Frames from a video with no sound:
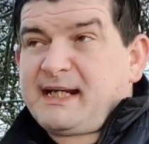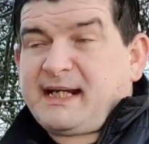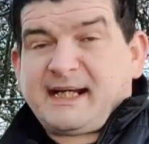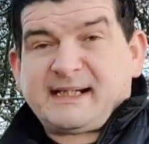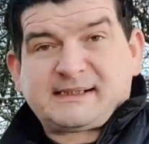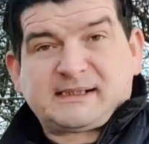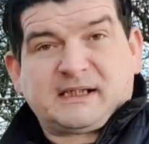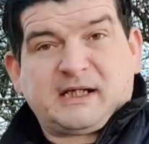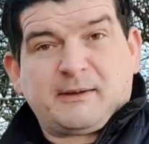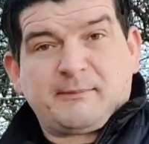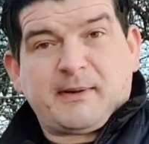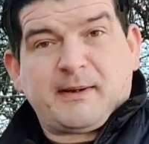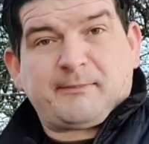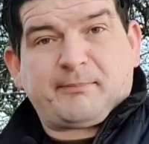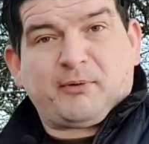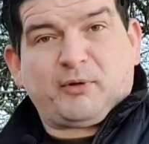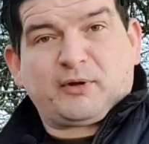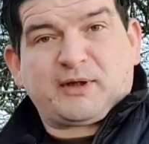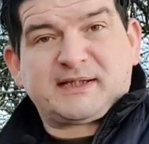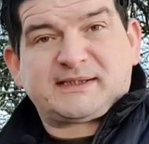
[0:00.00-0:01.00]
It is a little bit
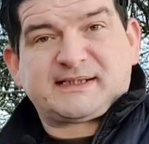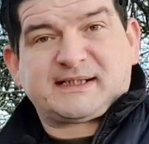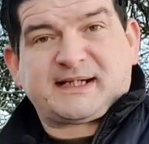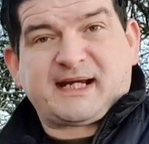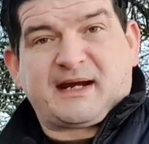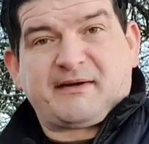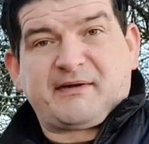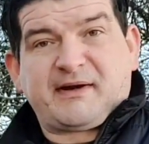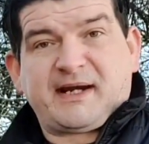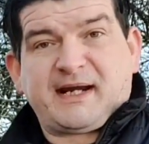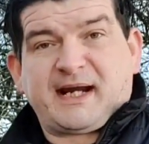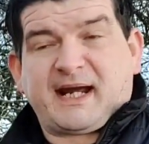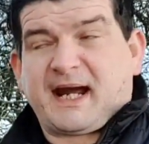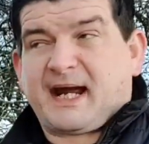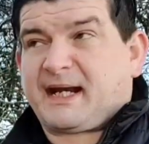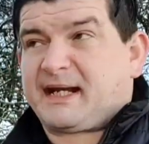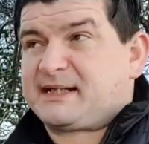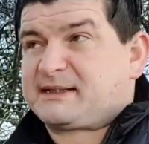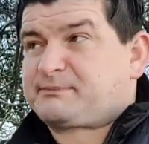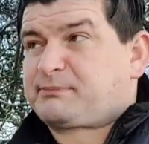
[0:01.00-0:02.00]
bulky to carry,
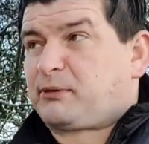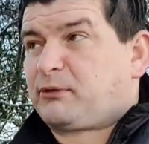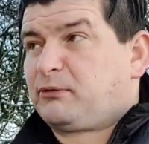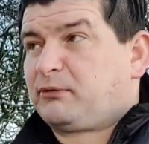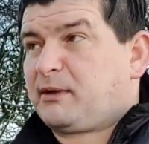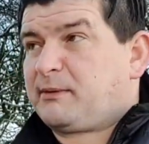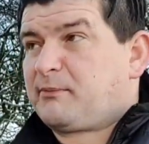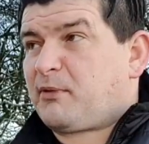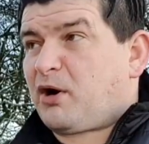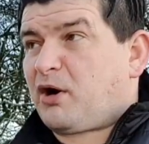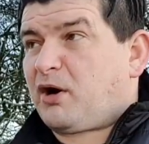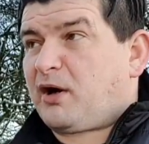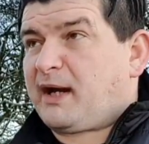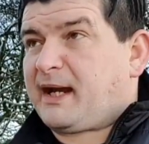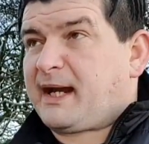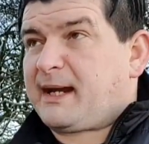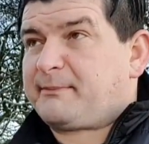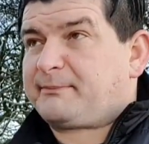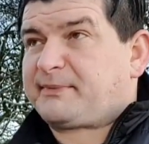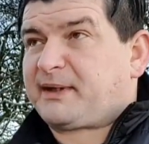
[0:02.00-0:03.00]
and it's probably more
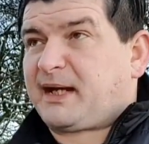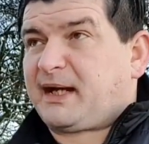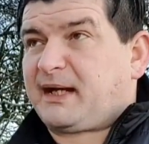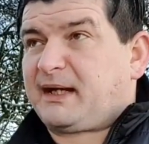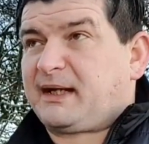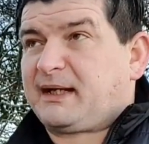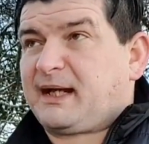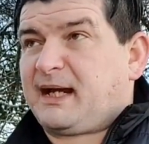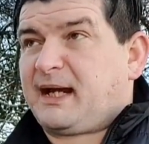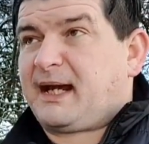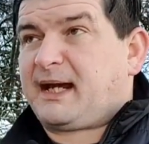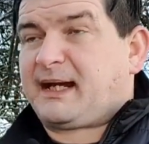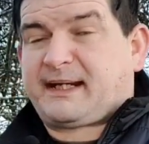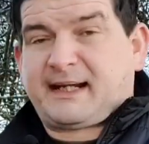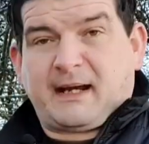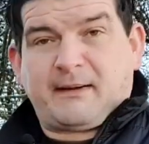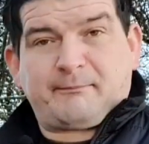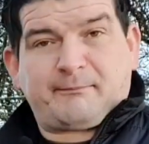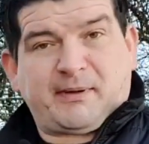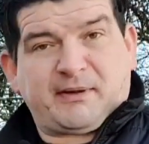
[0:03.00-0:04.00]
aimed at
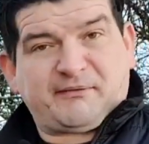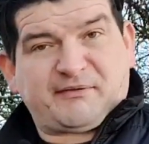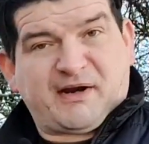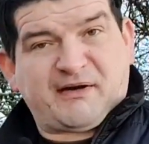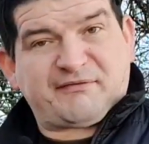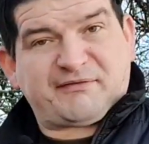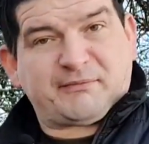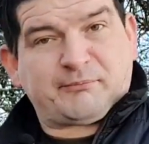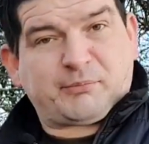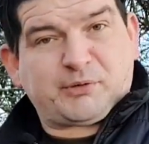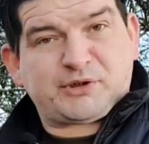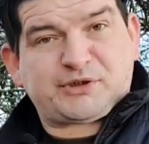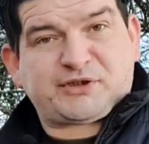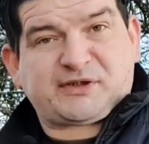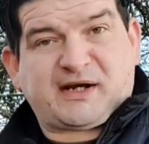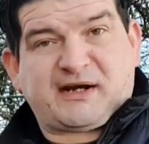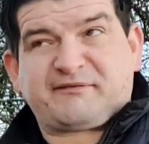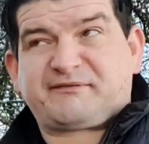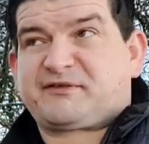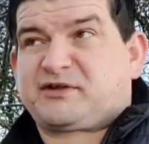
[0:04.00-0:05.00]
camping rather than
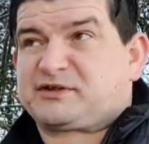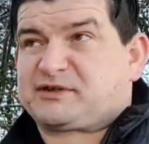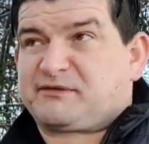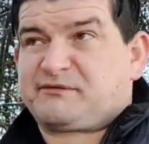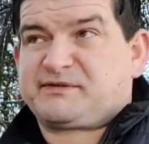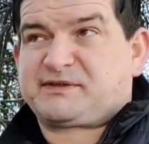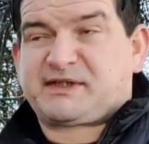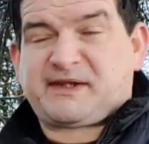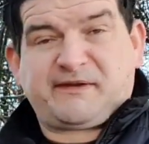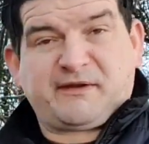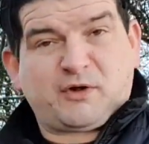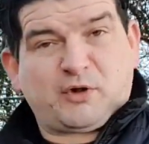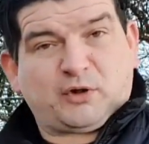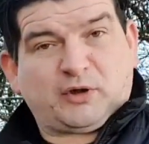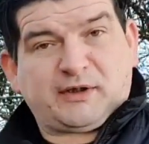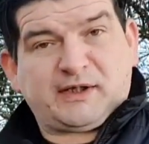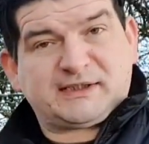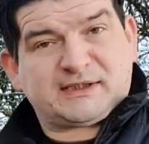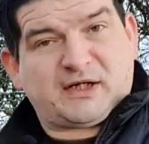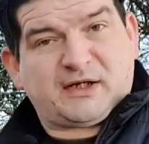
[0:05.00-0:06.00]
bushcraft, because obviously the
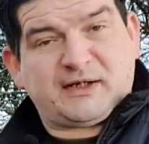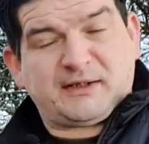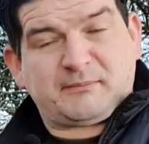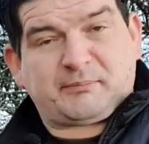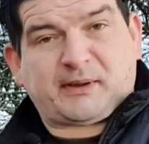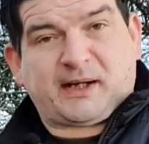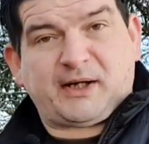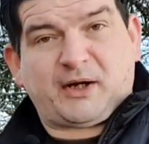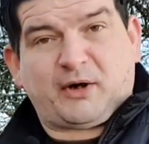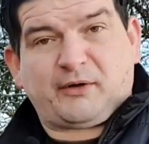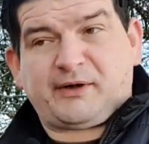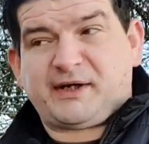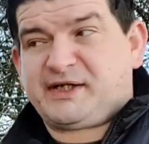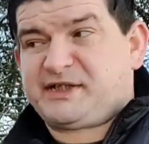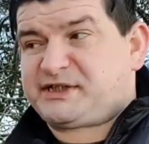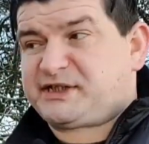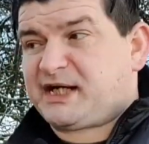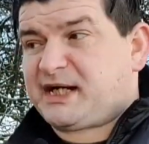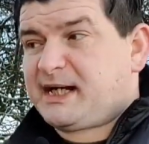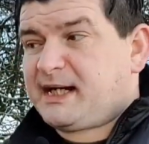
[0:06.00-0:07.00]
colour is bright
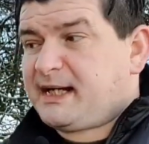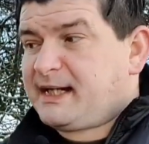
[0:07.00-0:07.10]
orange.